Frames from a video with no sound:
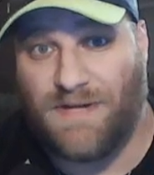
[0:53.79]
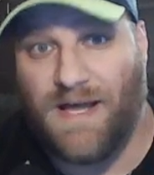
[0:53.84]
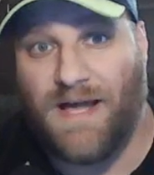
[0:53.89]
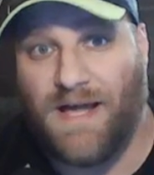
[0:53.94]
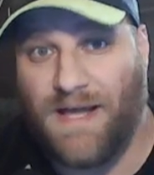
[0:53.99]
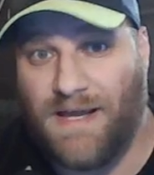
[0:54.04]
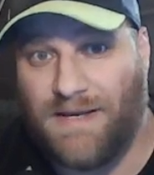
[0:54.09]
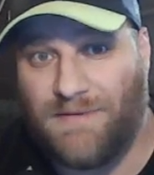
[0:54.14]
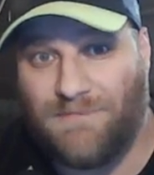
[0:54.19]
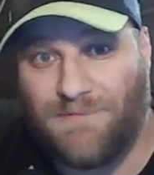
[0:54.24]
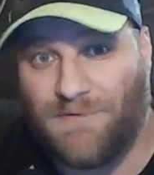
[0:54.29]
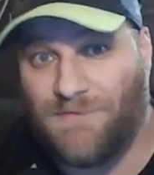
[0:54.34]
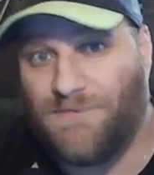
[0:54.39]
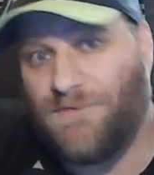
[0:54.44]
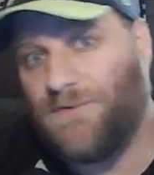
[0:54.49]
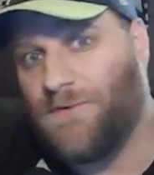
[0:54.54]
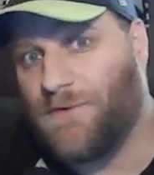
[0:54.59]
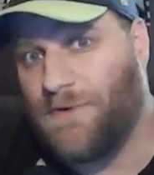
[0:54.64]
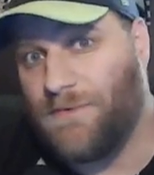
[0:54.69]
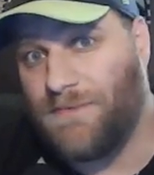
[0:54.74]
Hyde
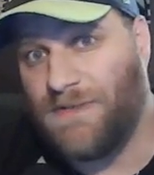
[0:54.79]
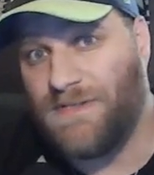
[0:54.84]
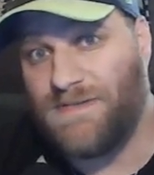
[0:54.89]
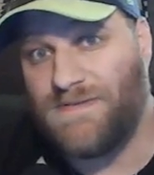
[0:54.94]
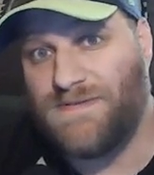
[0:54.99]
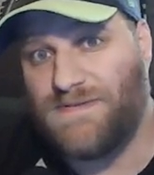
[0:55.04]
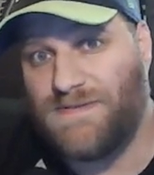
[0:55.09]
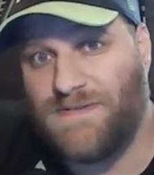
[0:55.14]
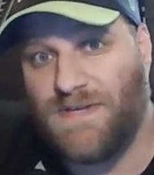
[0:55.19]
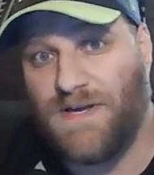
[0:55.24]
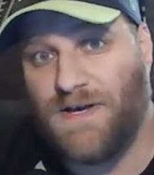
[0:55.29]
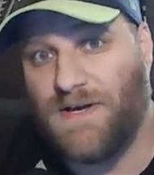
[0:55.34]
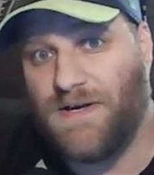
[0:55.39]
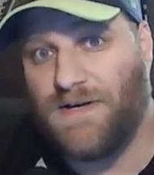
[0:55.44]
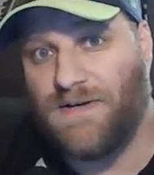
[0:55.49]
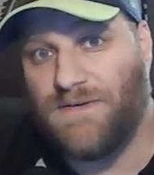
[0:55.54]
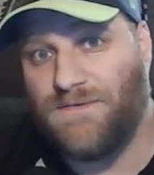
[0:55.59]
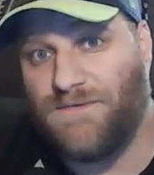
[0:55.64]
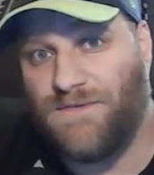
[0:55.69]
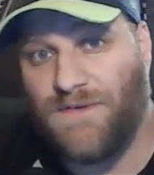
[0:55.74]
performance
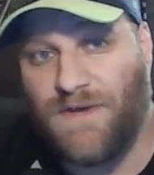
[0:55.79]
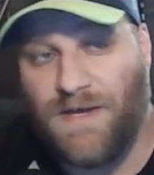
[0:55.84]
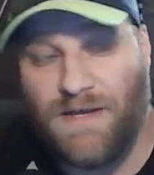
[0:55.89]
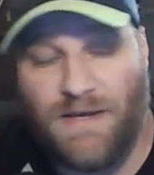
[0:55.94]
of